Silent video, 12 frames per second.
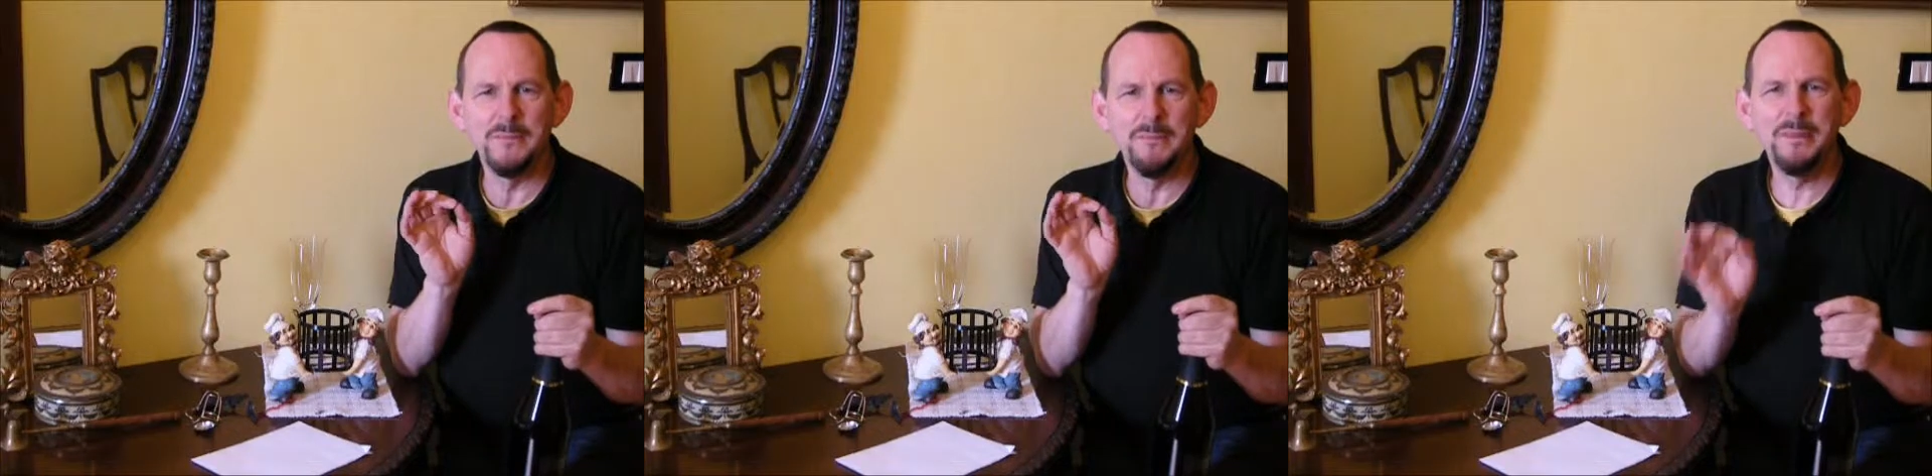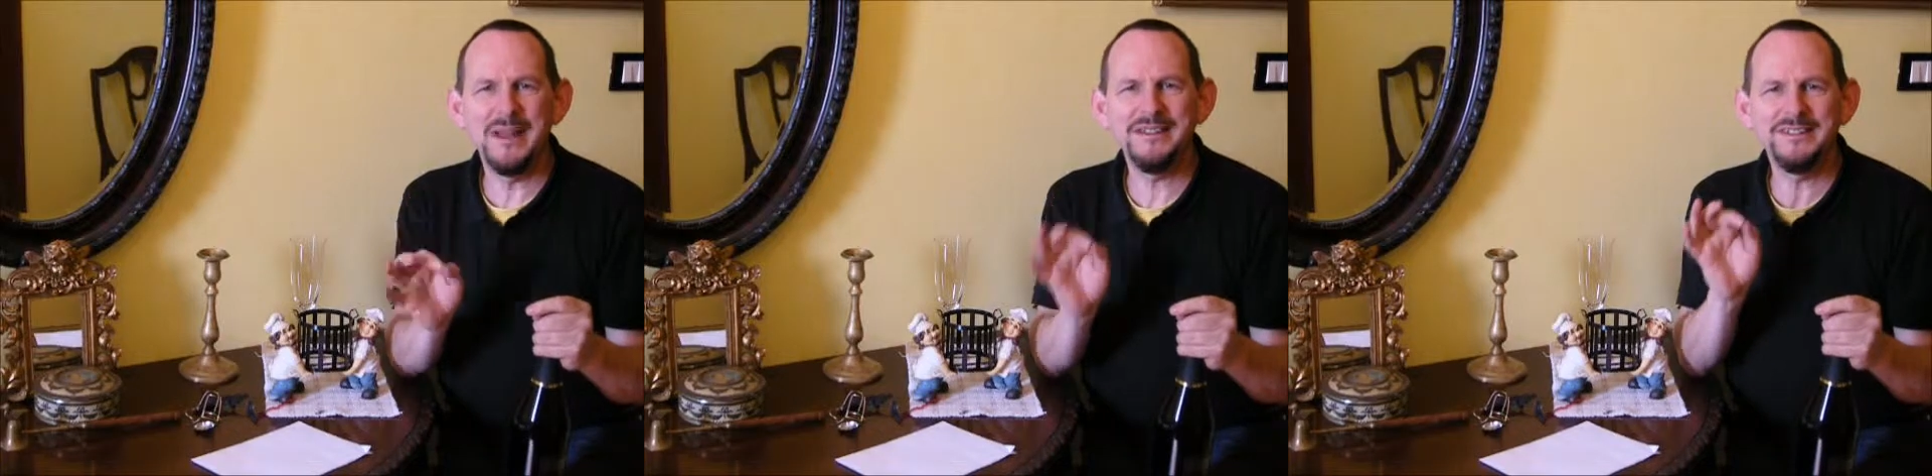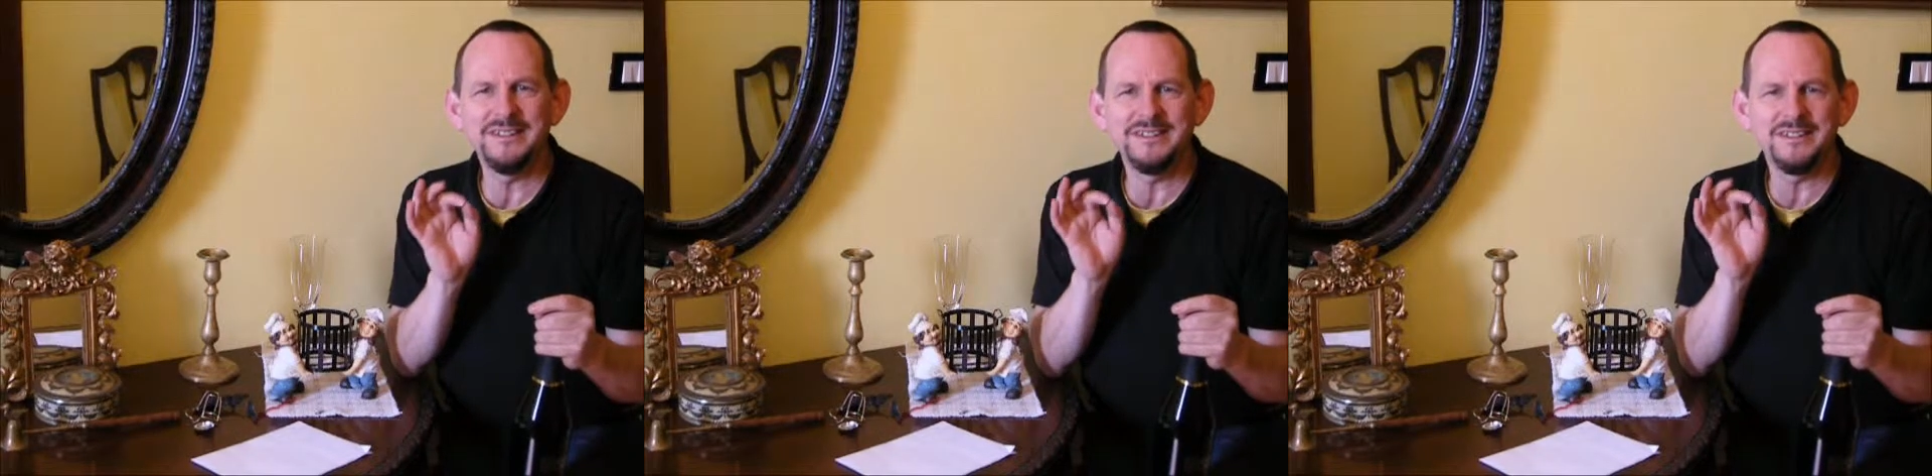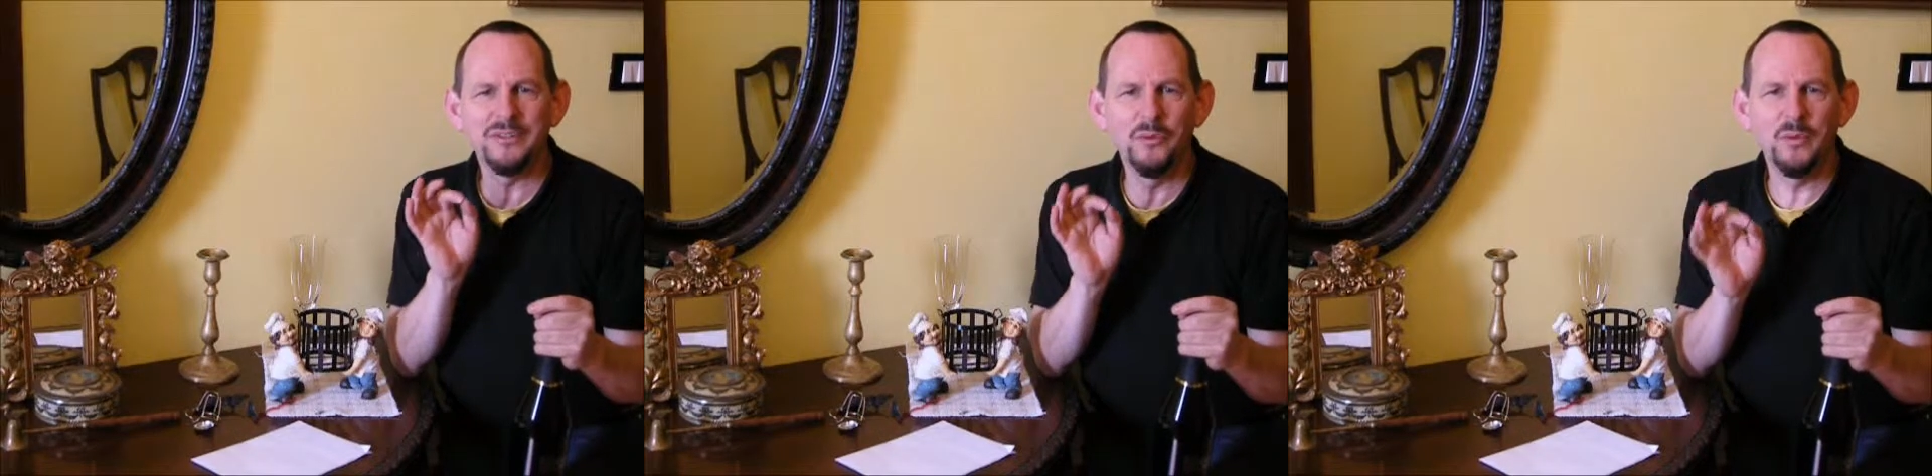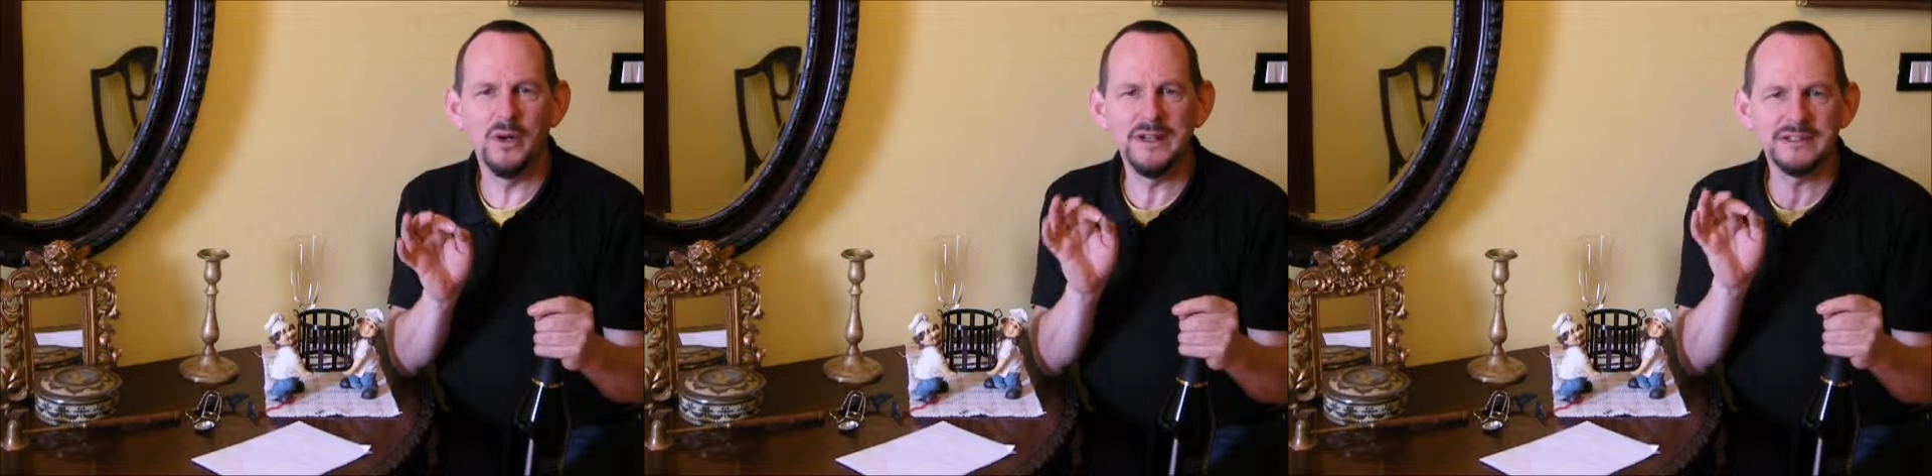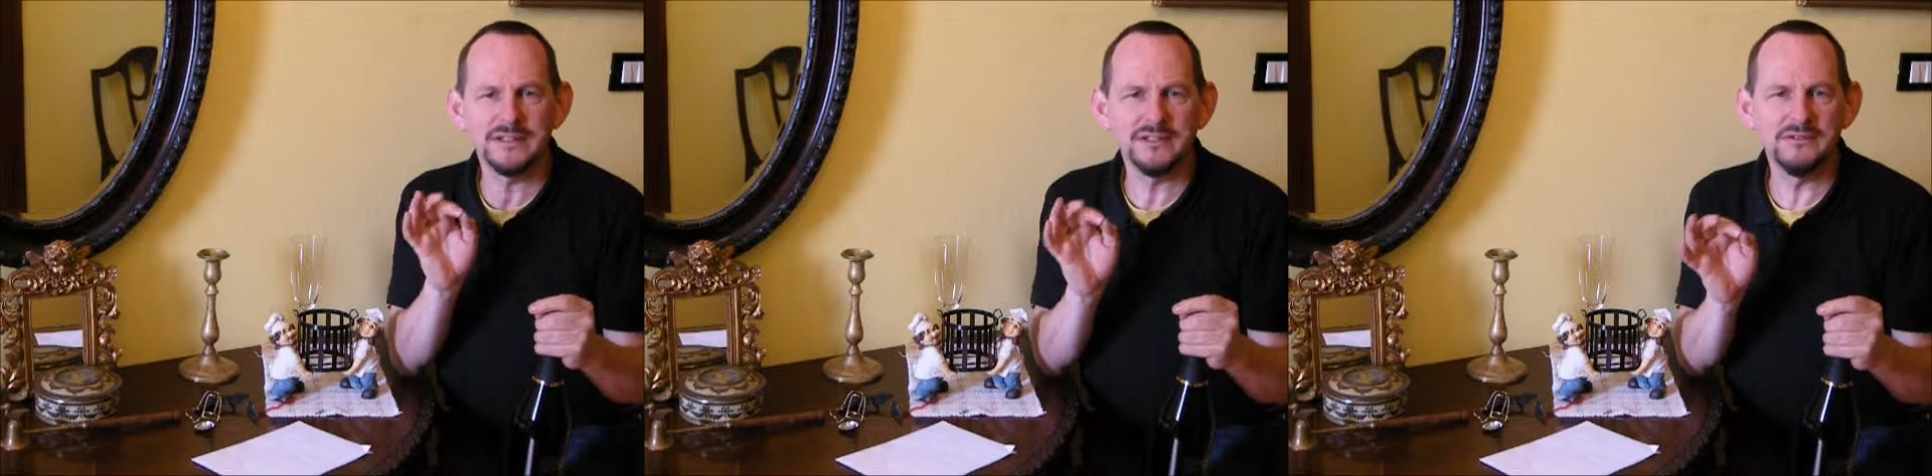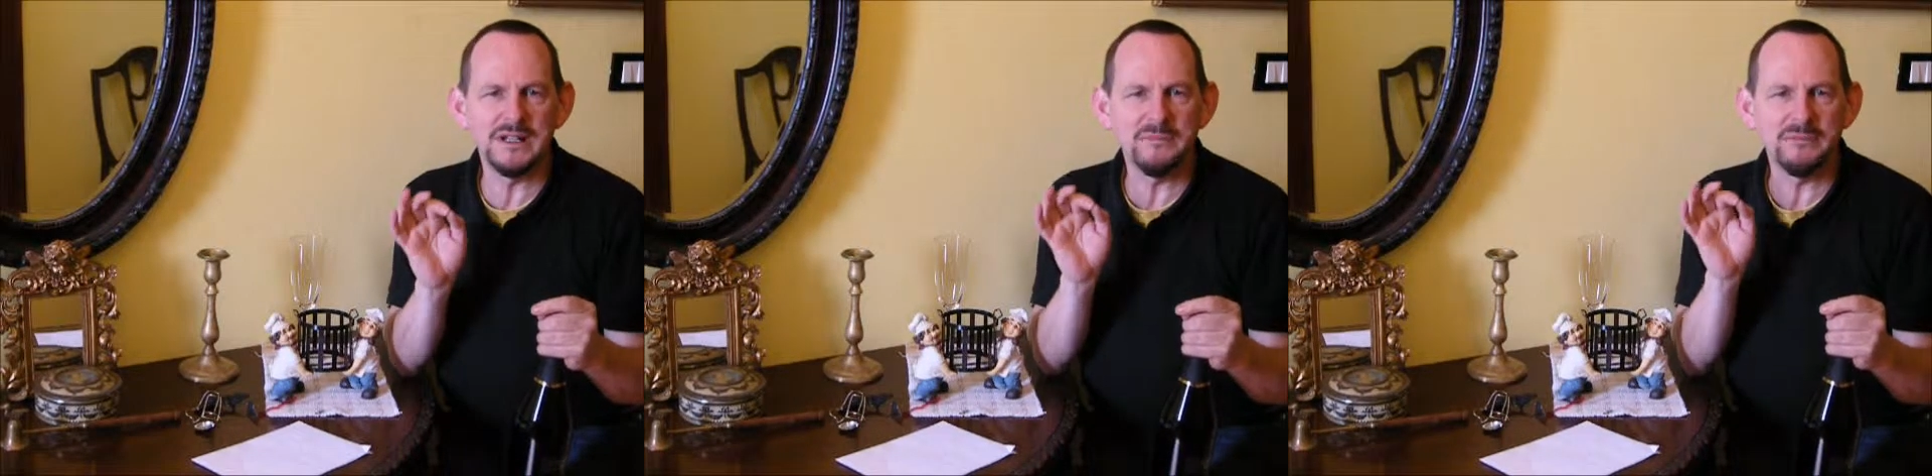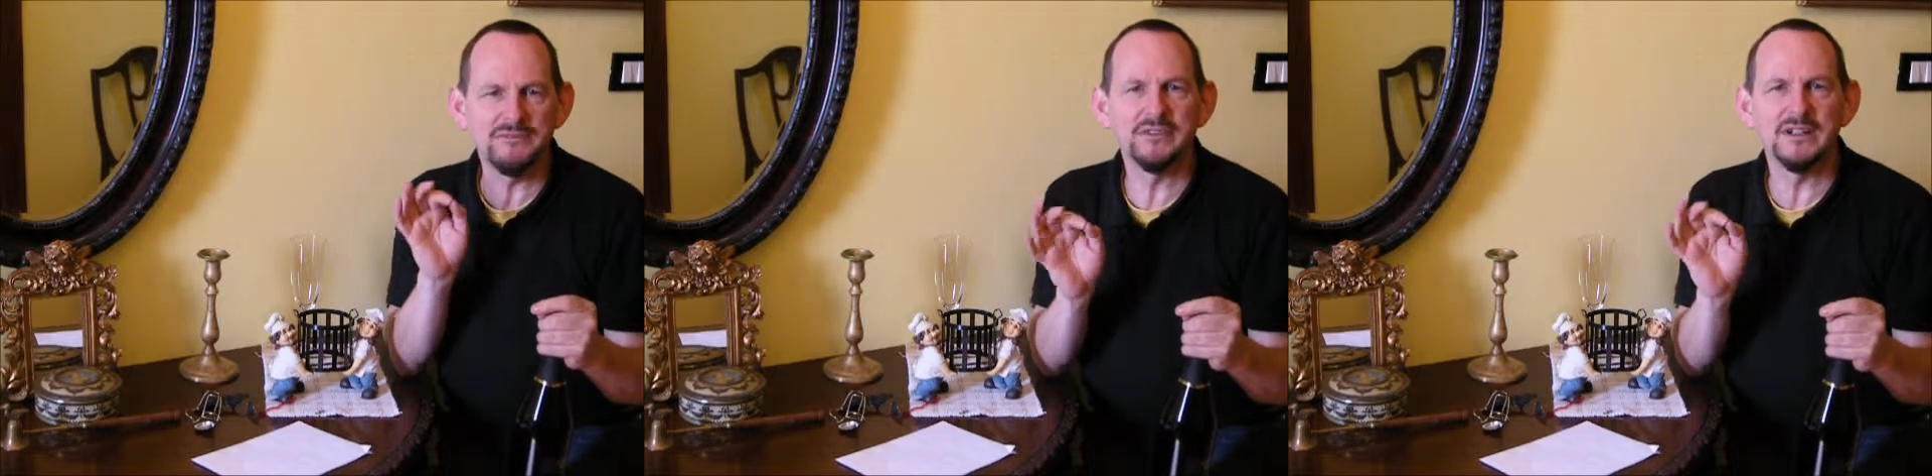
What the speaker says: the best white grape